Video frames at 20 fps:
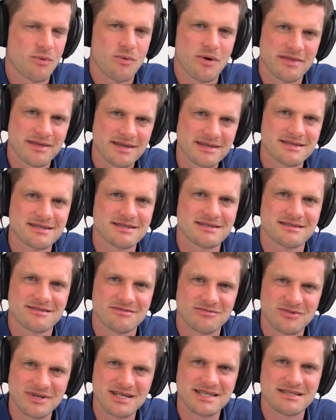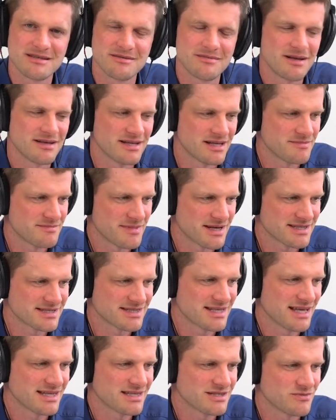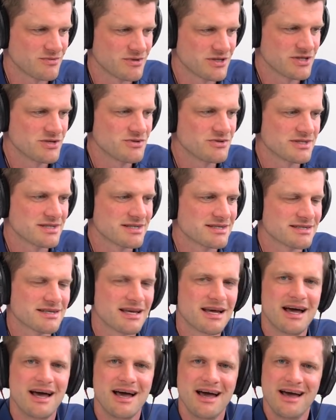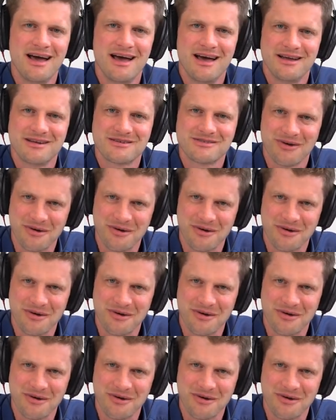well, this is reasonable, that makes sense, we use this, it